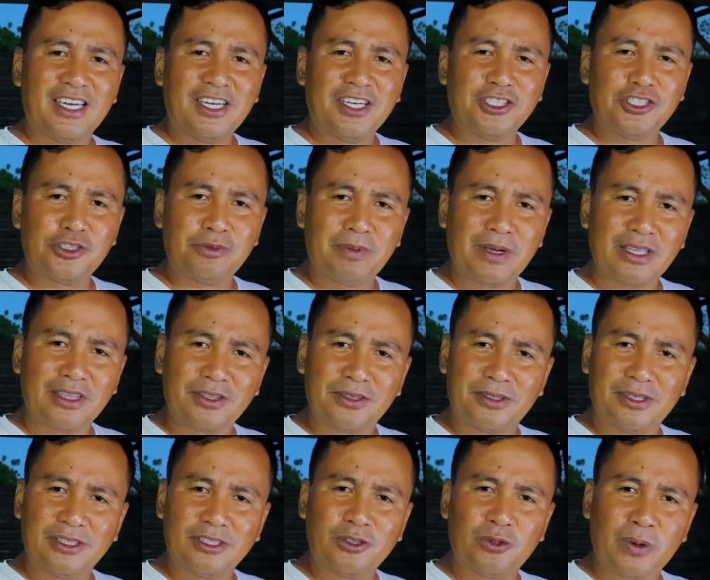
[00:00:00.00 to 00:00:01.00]
it's
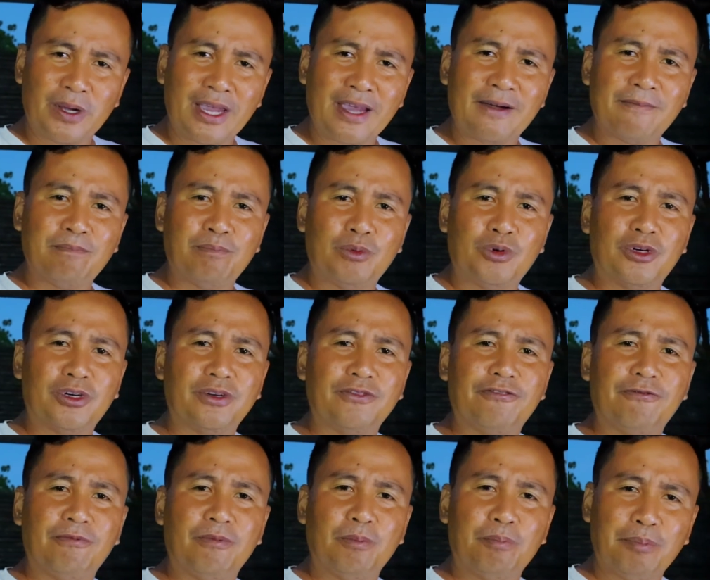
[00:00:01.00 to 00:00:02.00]
better to have more
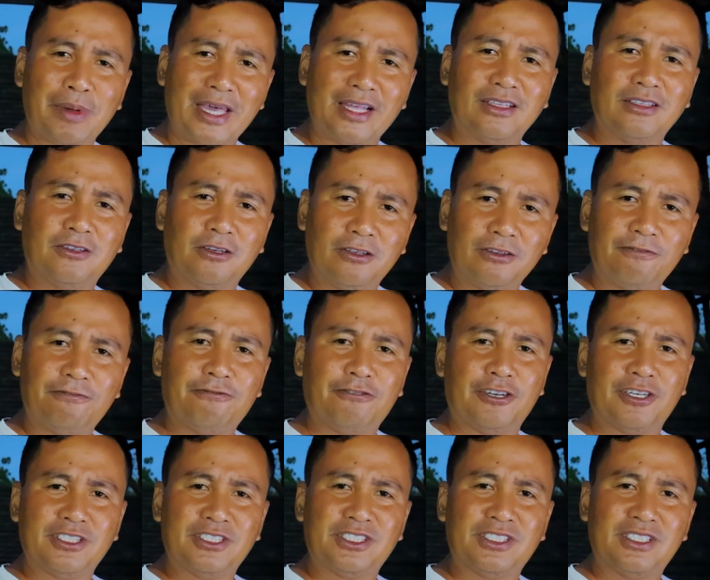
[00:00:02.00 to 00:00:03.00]
male
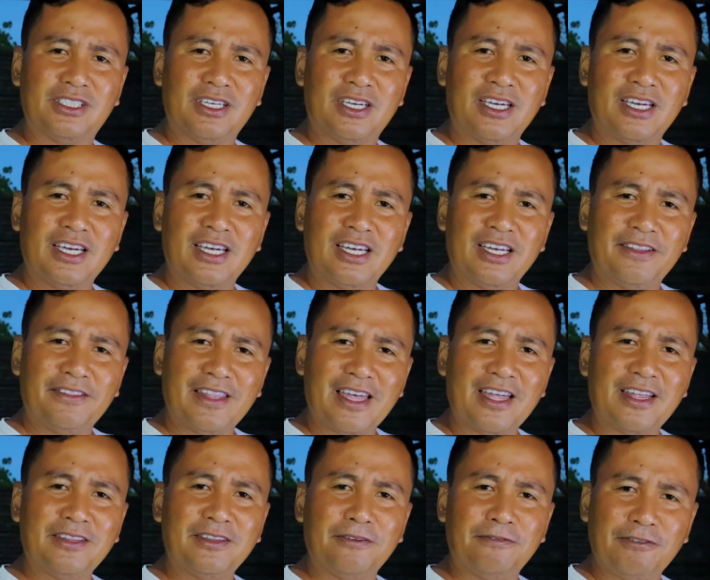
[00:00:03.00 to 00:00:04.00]
goldfish
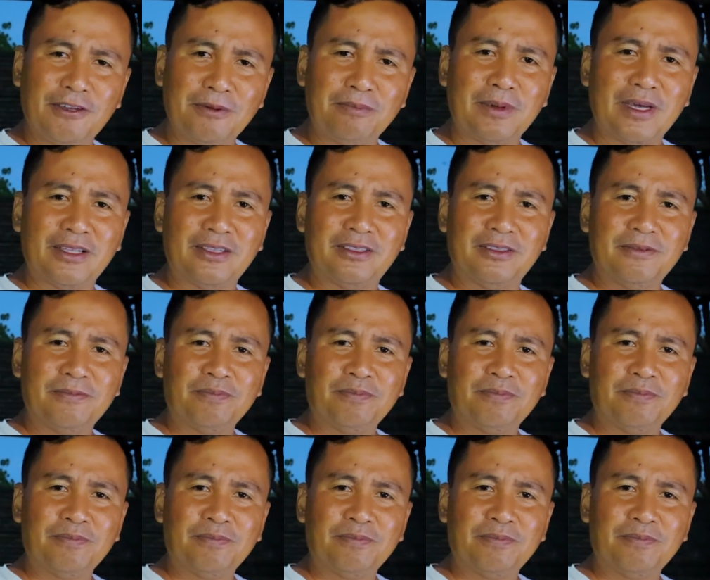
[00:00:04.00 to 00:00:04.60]
than the female,